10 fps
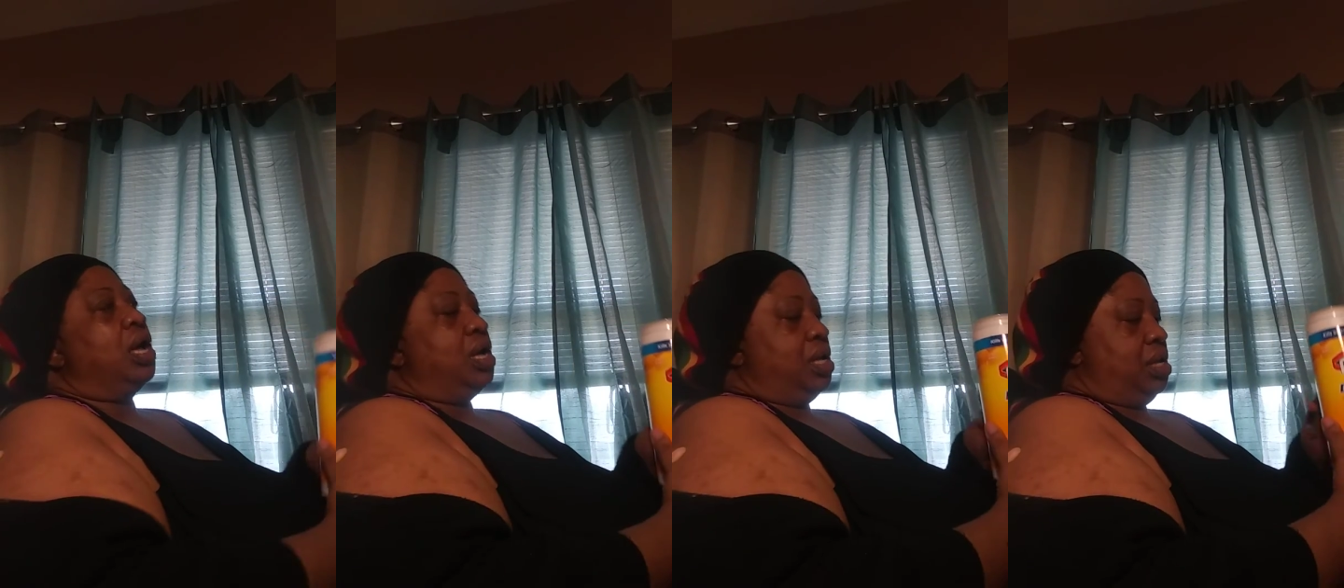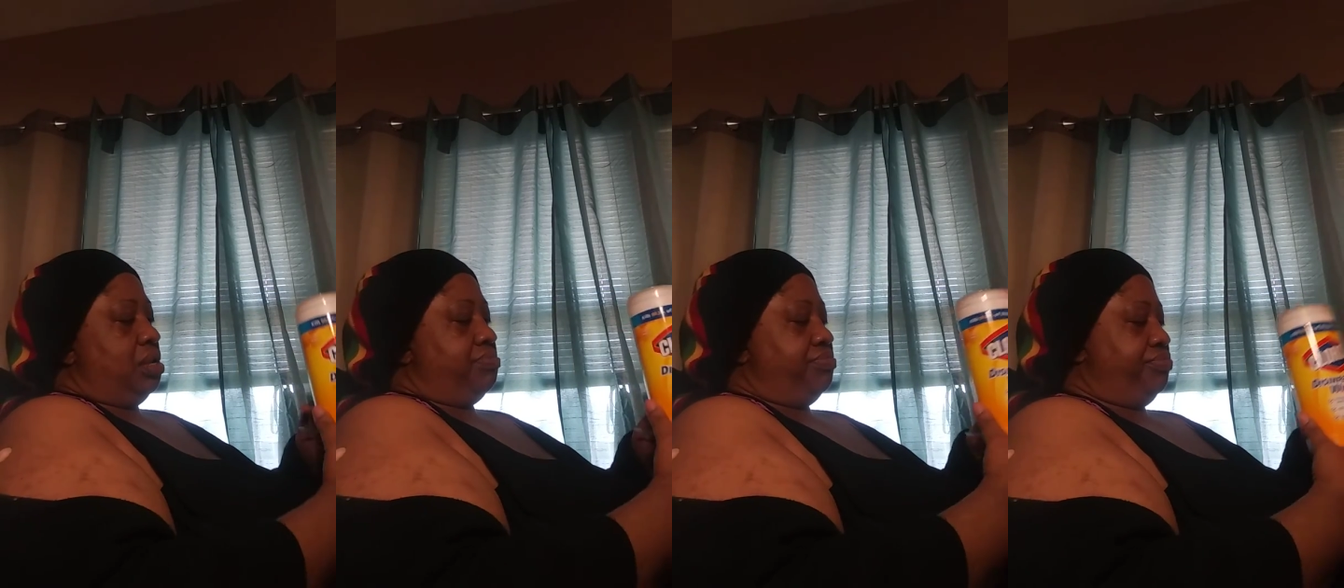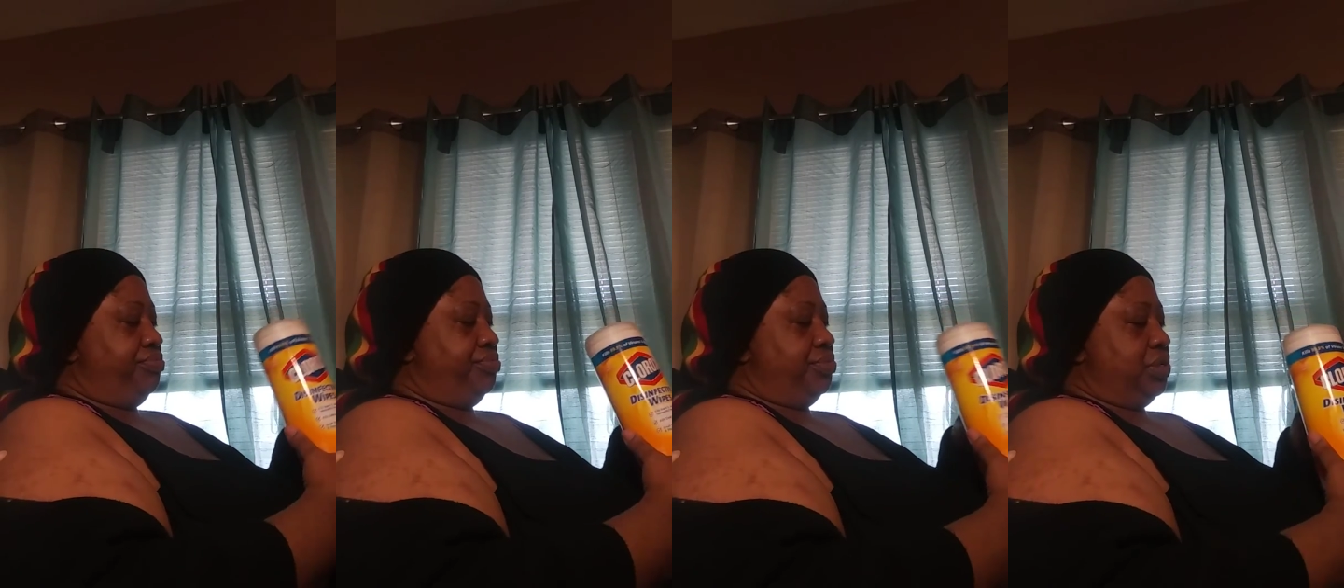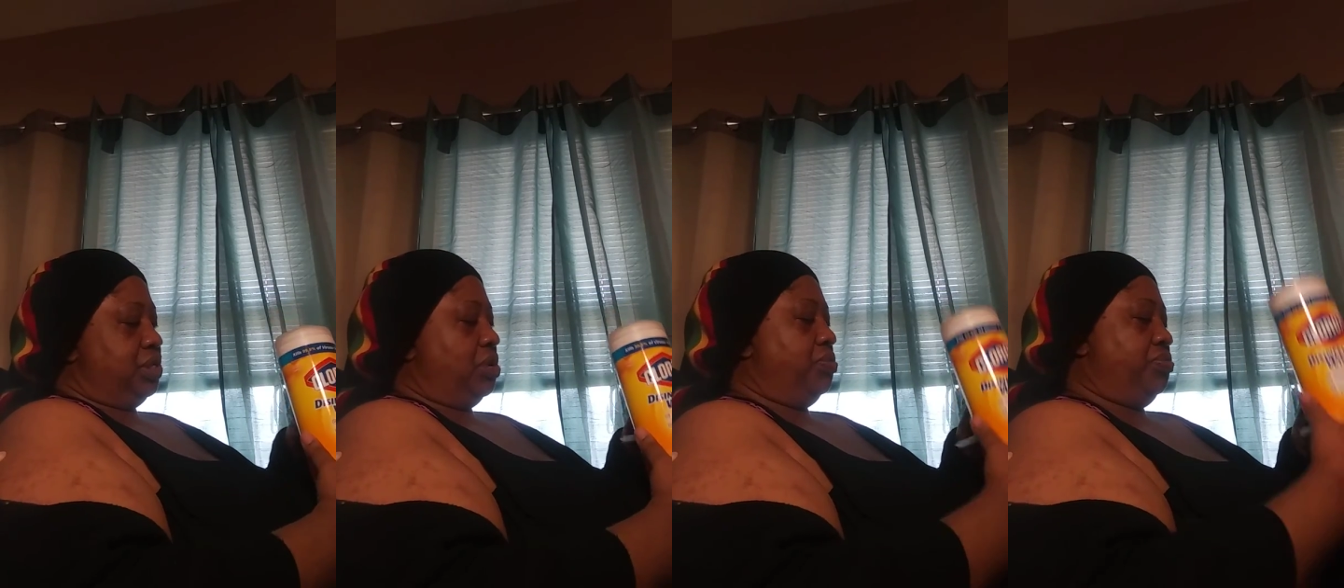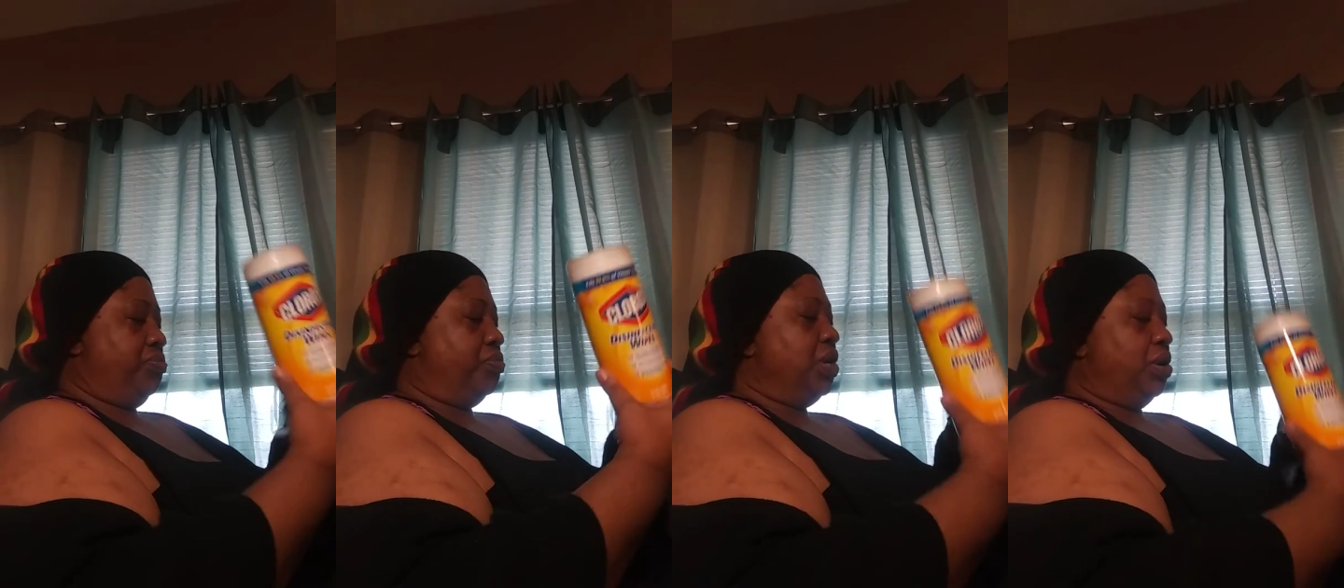Um, so
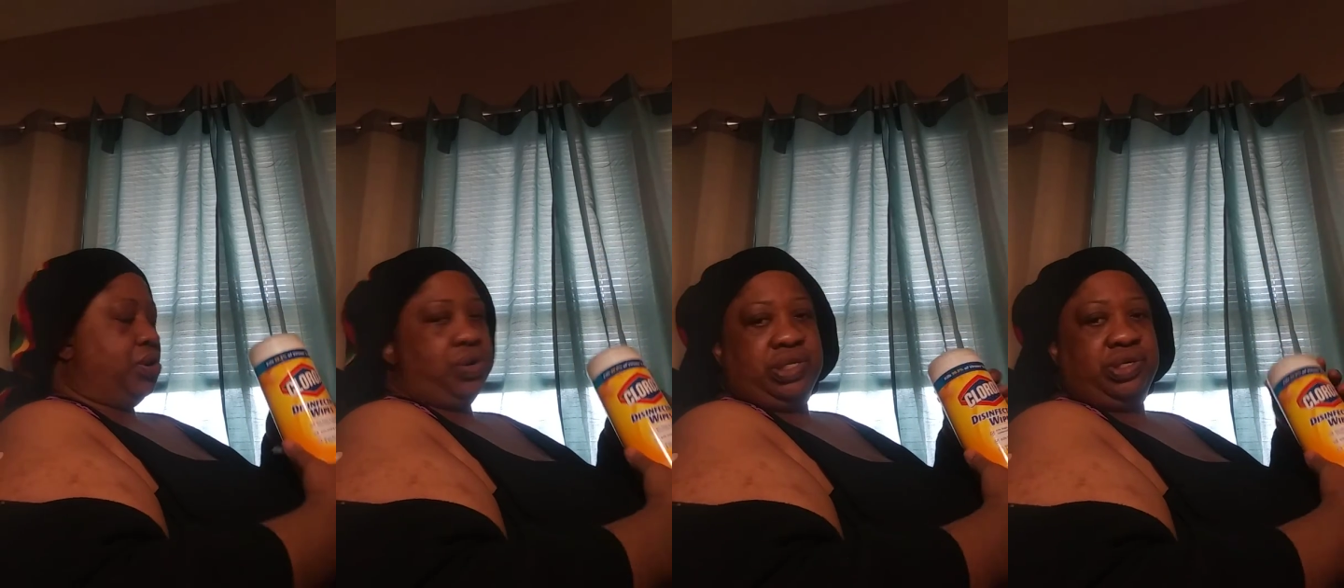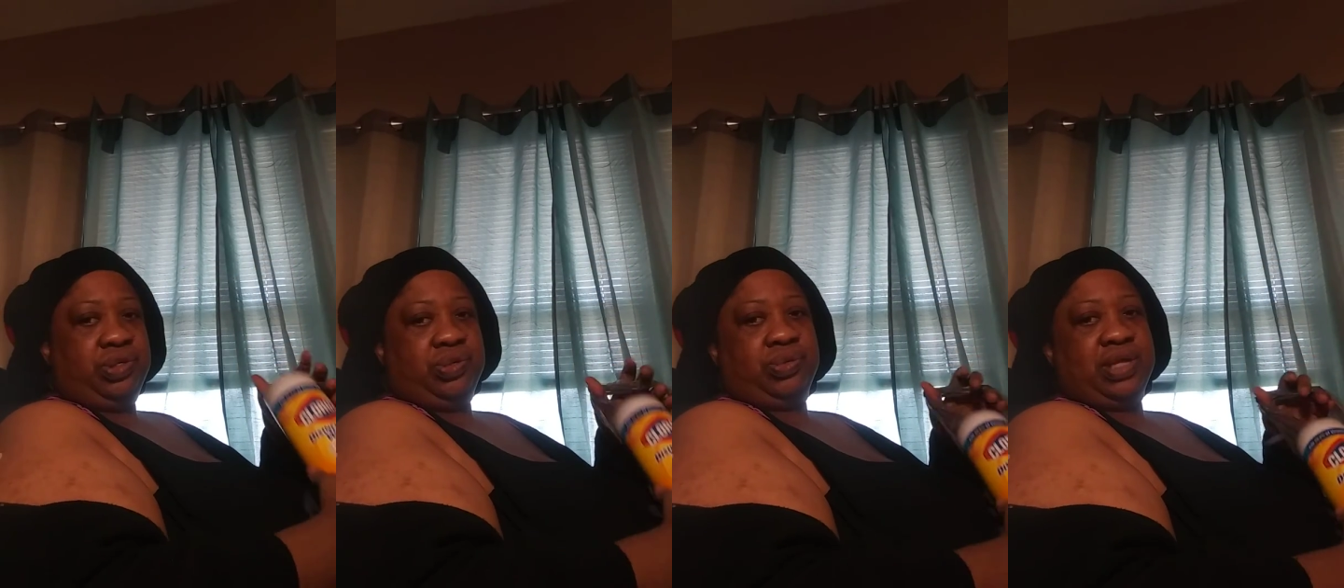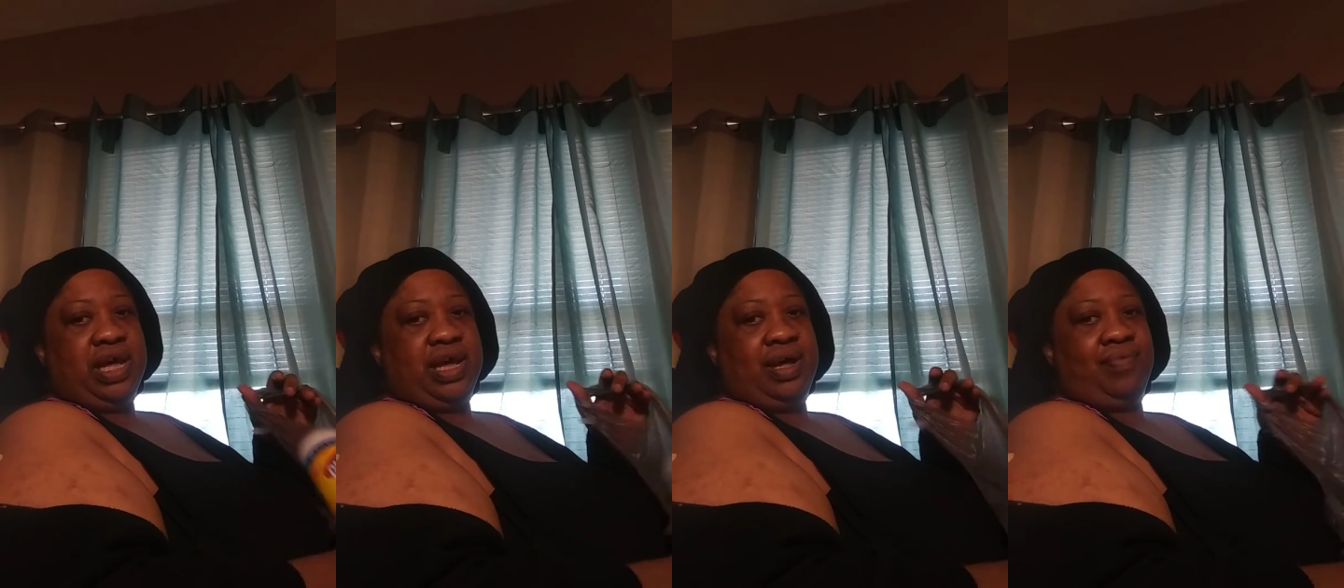we are going to do that.